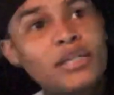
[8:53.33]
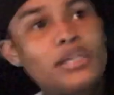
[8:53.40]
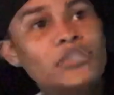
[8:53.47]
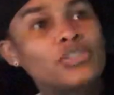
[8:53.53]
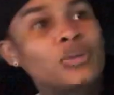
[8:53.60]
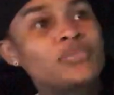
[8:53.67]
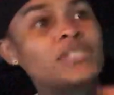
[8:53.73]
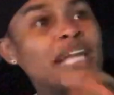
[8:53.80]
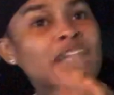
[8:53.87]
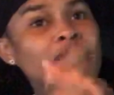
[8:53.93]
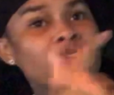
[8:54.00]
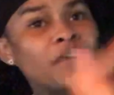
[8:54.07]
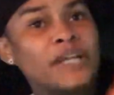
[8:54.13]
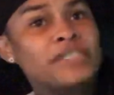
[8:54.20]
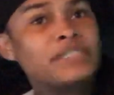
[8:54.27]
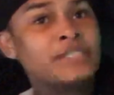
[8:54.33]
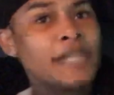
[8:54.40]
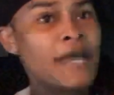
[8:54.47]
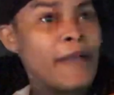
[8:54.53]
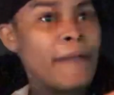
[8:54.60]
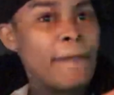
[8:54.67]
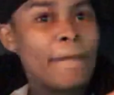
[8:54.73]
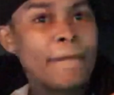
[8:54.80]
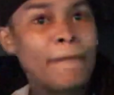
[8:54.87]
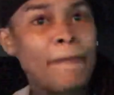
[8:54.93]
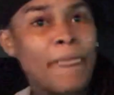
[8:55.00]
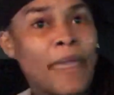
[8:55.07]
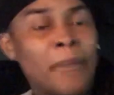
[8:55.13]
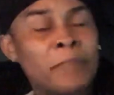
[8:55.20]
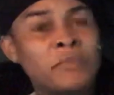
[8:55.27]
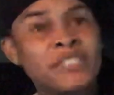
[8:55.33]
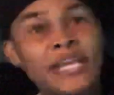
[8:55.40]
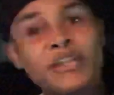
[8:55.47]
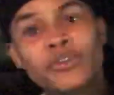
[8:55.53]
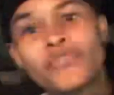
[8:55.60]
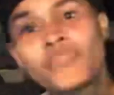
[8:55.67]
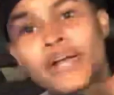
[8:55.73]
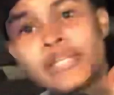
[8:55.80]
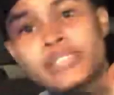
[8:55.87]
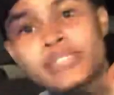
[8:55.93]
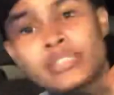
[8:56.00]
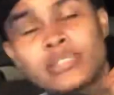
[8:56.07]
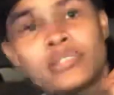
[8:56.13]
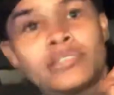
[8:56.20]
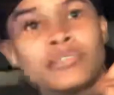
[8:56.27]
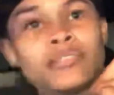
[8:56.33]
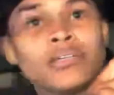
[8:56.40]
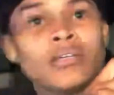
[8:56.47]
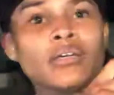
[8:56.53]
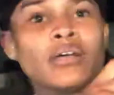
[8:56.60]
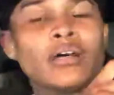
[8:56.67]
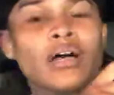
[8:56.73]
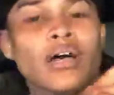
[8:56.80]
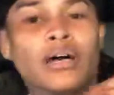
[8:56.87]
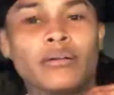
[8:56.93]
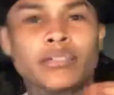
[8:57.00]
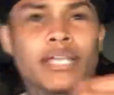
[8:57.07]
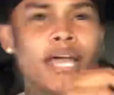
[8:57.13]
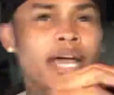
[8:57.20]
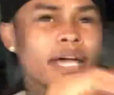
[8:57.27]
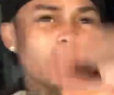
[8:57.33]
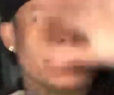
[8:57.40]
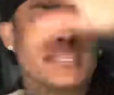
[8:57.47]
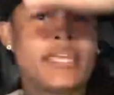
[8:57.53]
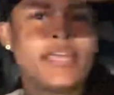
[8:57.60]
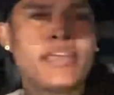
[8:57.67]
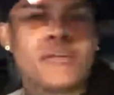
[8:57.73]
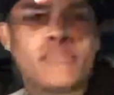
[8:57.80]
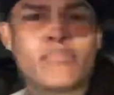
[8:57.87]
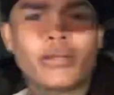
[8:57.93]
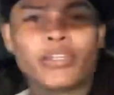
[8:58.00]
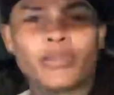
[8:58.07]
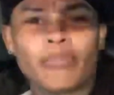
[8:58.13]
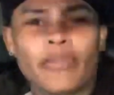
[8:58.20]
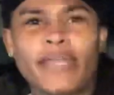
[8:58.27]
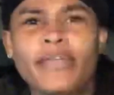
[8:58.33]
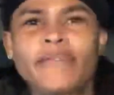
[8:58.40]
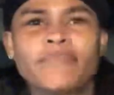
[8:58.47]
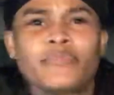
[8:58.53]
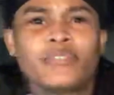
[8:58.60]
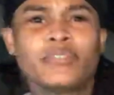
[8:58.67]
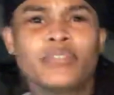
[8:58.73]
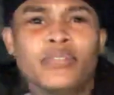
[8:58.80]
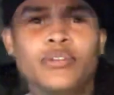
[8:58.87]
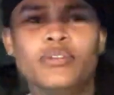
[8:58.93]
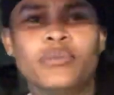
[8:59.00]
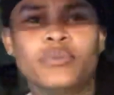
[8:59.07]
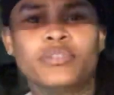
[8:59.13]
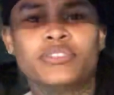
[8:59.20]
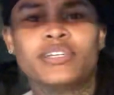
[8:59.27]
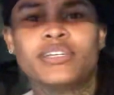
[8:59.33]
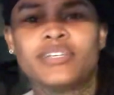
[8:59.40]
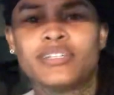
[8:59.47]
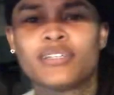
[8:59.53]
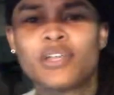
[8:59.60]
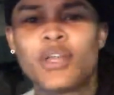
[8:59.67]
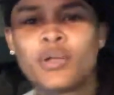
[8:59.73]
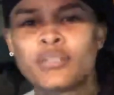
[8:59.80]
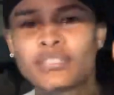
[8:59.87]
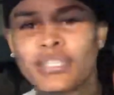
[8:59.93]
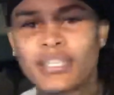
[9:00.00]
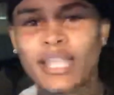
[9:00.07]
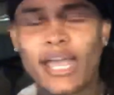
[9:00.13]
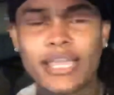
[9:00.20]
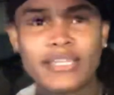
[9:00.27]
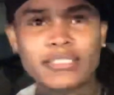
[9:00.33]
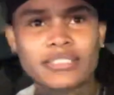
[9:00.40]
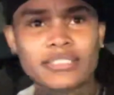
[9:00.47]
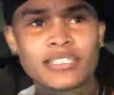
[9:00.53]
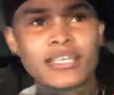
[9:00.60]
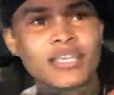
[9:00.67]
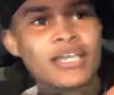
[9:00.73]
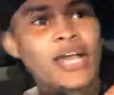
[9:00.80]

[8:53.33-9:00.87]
So I'm sacrificing that. I'm sacrificing, God damn, brother, man. The lights.